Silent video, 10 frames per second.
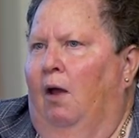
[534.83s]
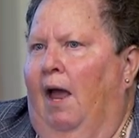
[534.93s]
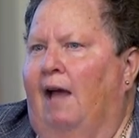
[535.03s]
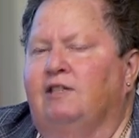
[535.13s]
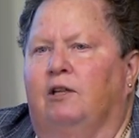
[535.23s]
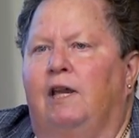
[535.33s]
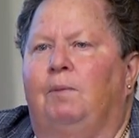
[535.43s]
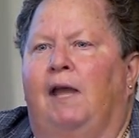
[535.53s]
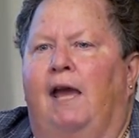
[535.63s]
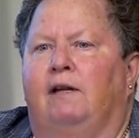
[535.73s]
As Lee
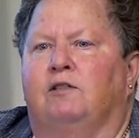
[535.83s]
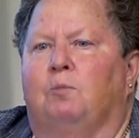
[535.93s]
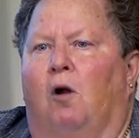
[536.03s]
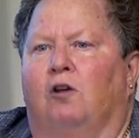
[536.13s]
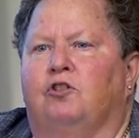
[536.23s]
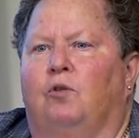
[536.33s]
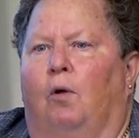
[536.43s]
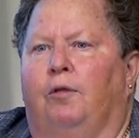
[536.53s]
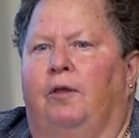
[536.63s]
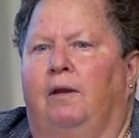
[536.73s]
began his march
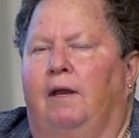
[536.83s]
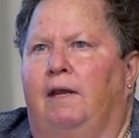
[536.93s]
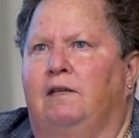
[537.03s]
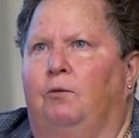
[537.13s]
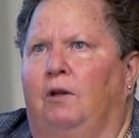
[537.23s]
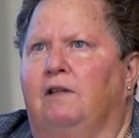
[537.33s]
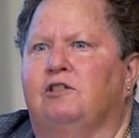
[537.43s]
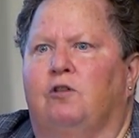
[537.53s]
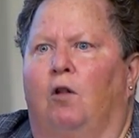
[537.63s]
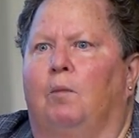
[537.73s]
north, he really
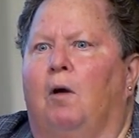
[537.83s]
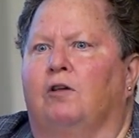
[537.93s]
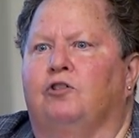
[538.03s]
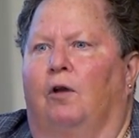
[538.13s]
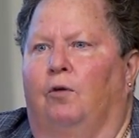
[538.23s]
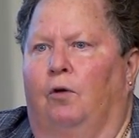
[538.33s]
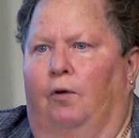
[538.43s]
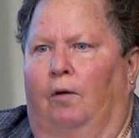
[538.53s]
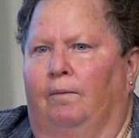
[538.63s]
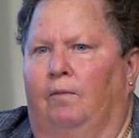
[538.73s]
stole a march on
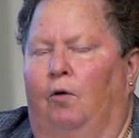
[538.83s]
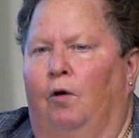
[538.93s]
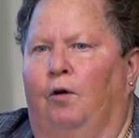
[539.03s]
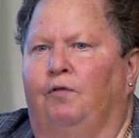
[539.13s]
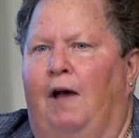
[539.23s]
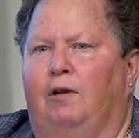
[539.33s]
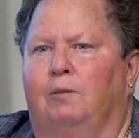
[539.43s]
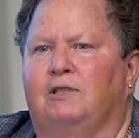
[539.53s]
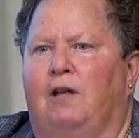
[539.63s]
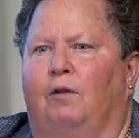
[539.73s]
Hooker. Hooker found
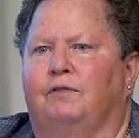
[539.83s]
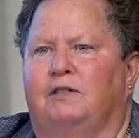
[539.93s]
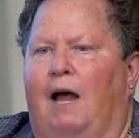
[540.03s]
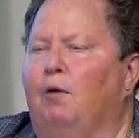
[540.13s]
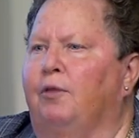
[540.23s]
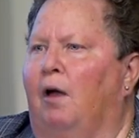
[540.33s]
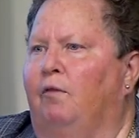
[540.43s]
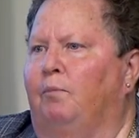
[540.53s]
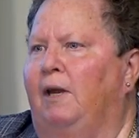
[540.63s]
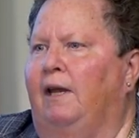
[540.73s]
himself south
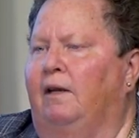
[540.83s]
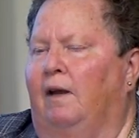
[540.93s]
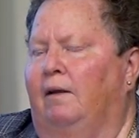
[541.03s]
of Lee.